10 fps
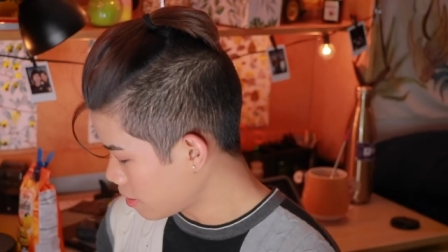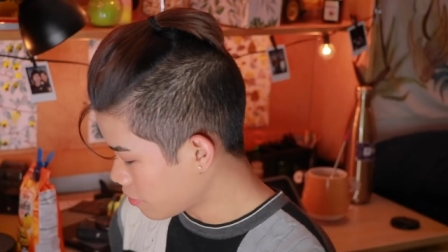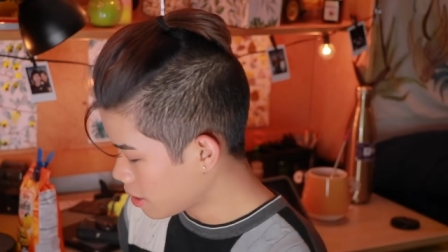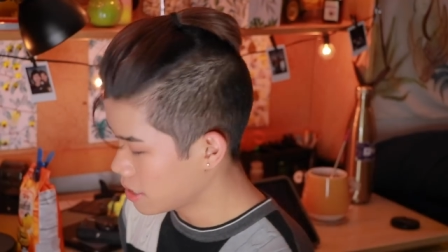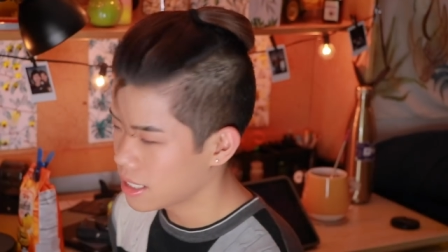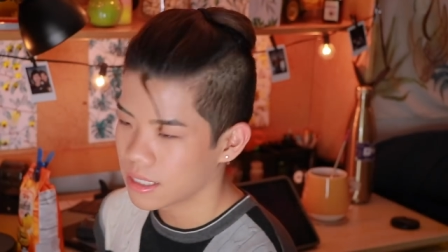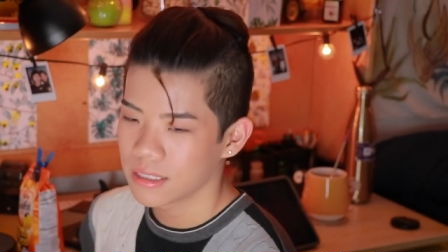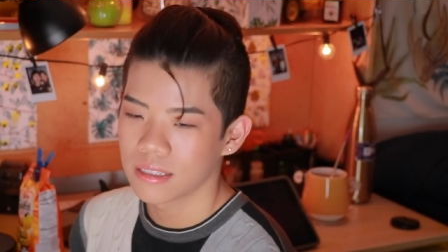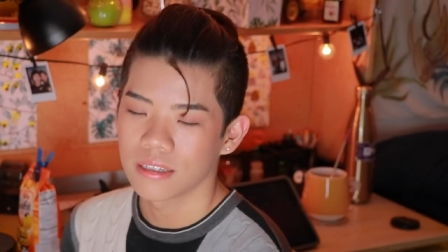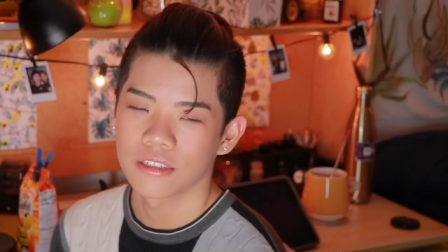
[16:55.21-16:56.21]
My friend
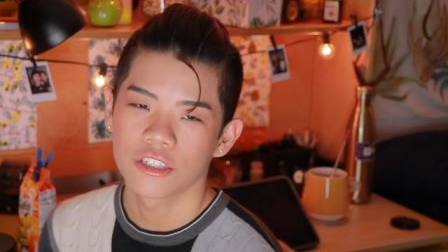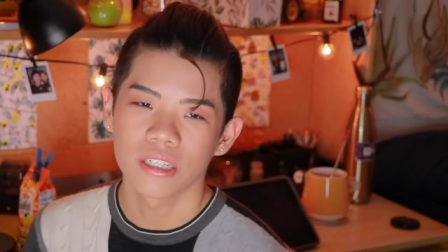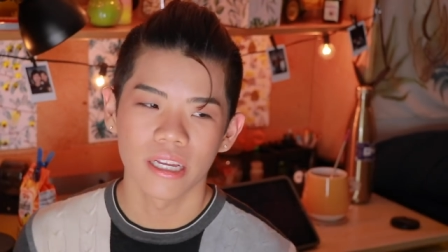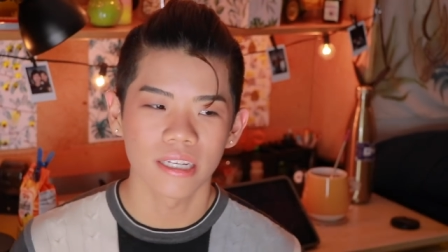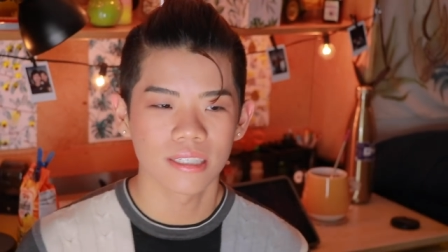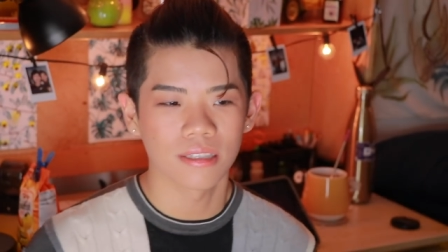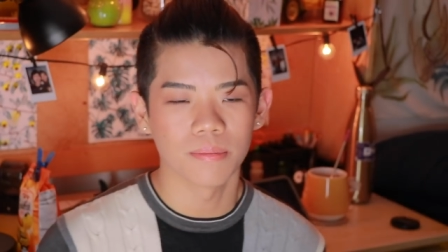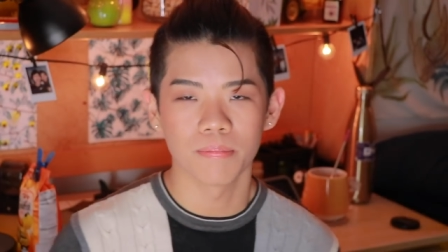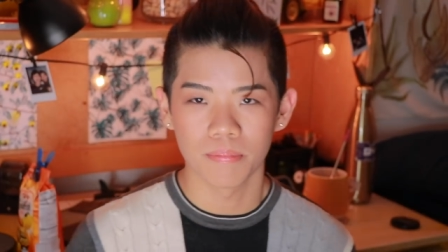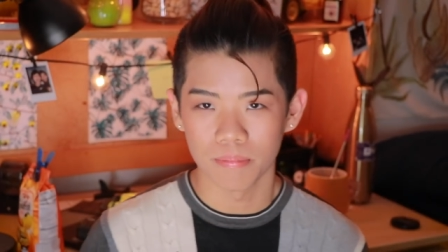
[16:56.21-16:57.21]
says she likes
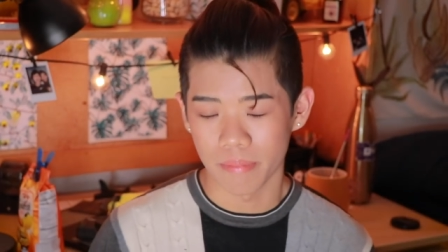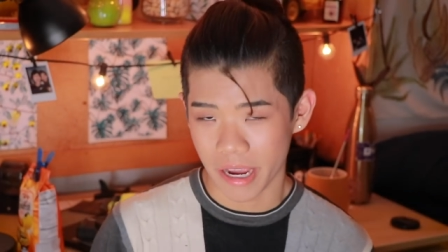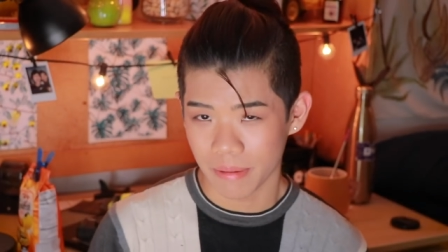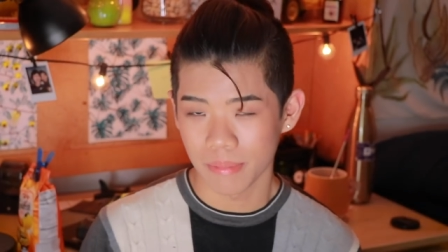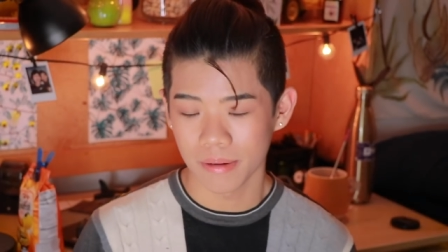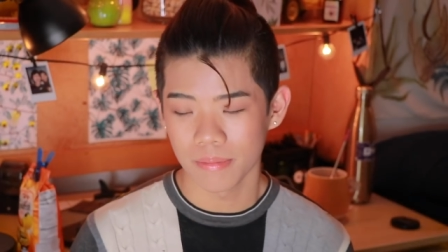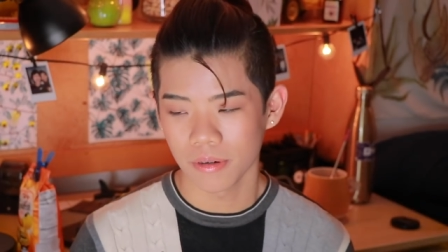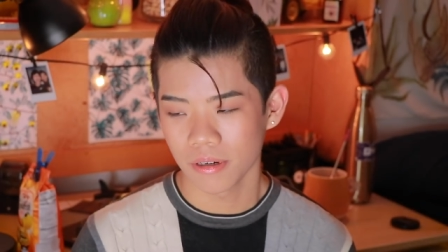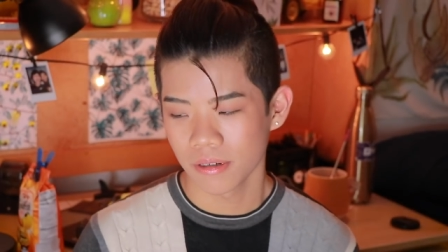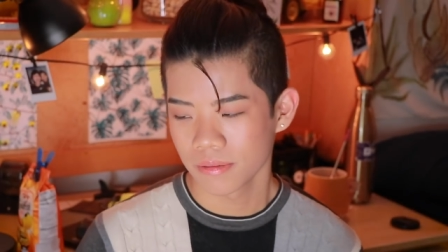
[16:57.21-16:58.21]
the man bun
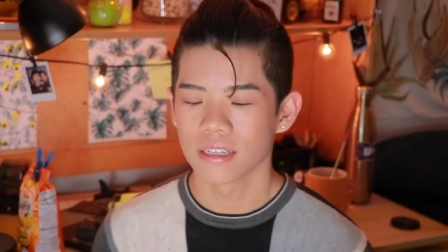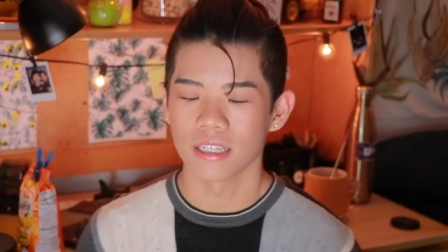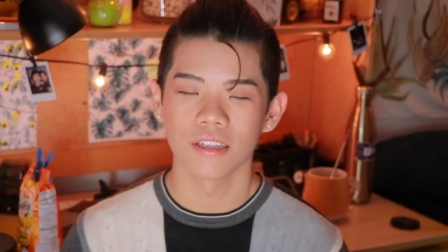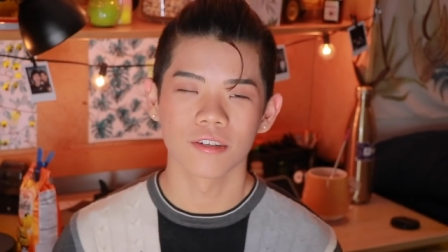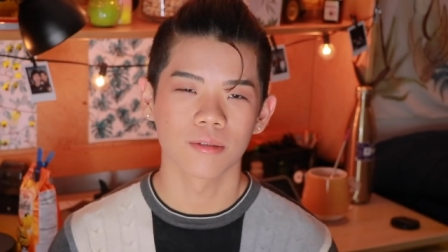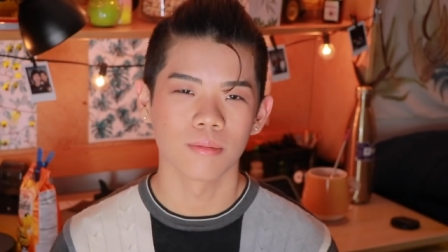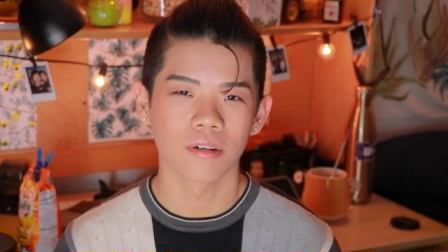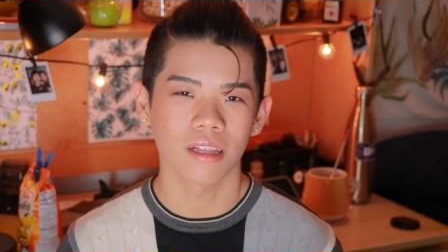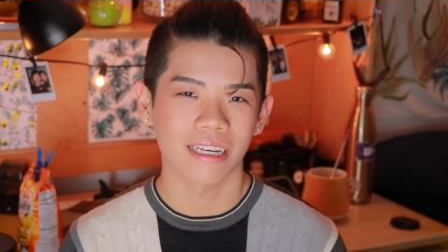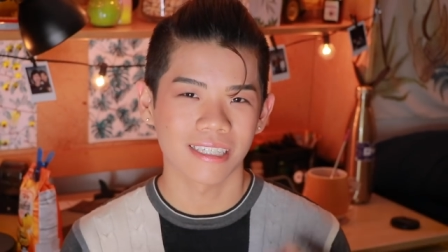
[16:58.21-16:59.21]
more because it looks
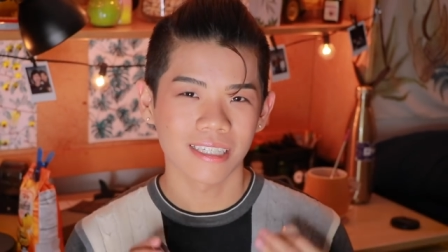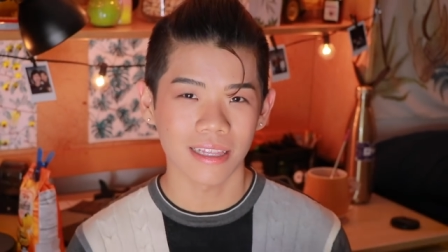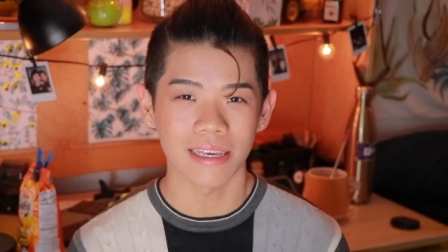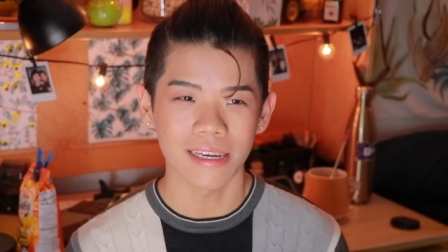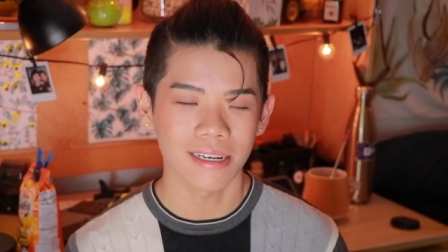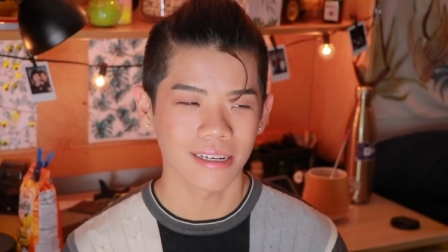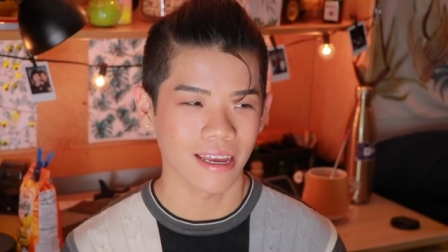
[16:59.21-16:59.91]
more like sleek